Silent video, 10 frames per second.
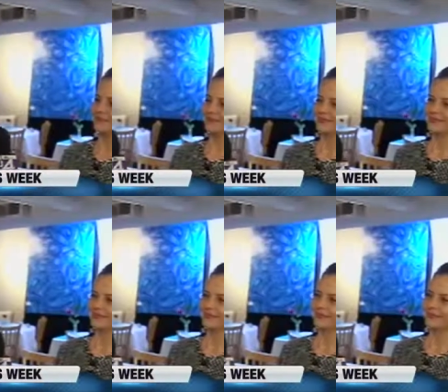you've been in
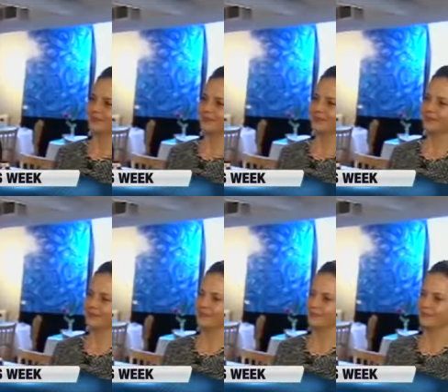business for about
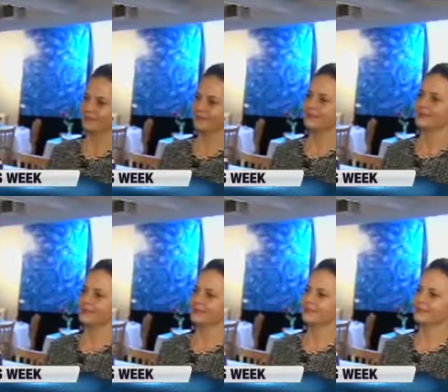a year now. Tell us a
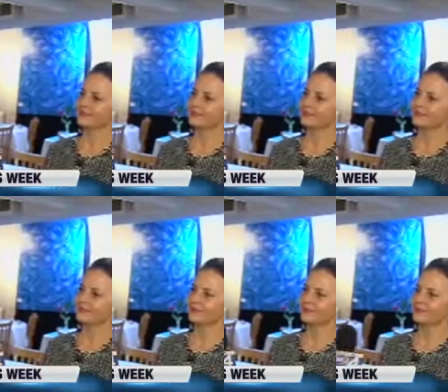little bit about how
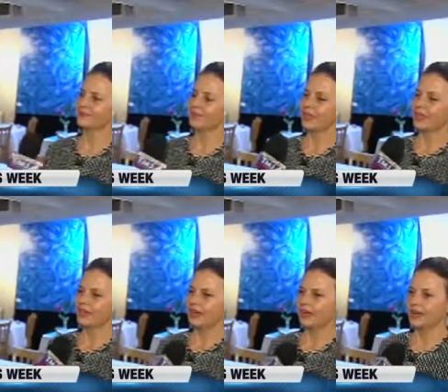it's going.
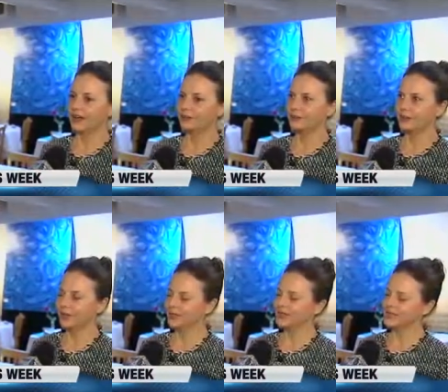Um,
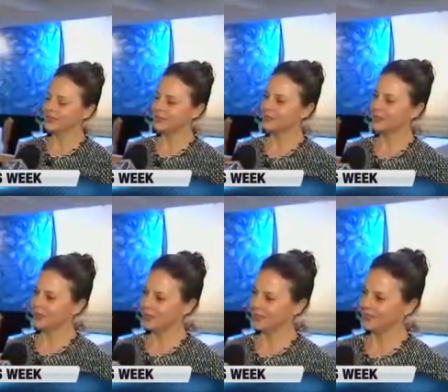well, it's going
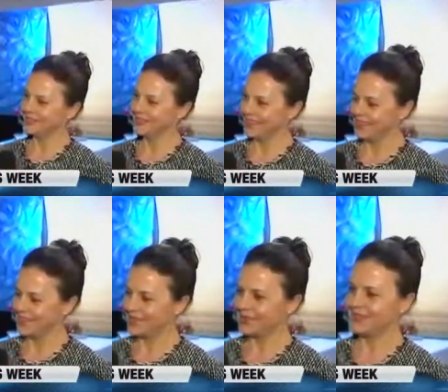pretty good.
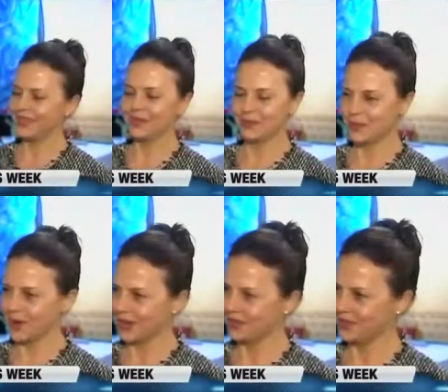Thank you. Thank you,
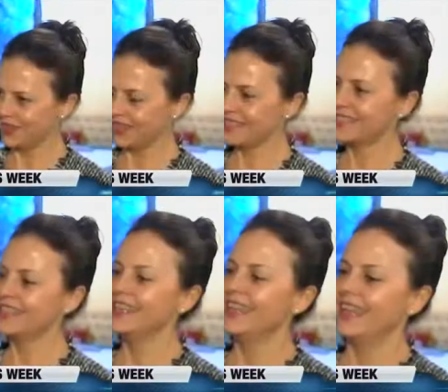Milwaukee, for
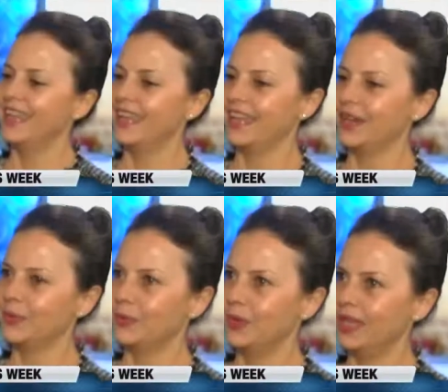this.
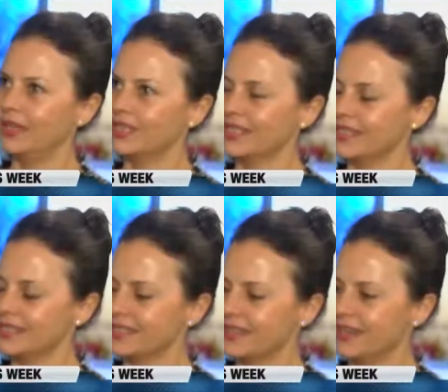Uh, we
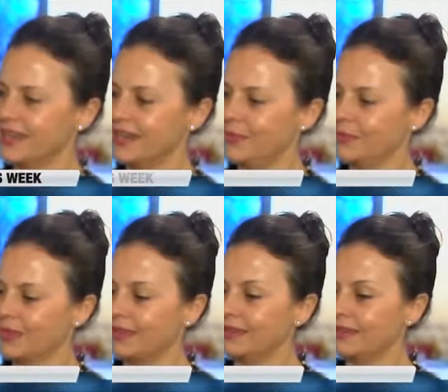just um,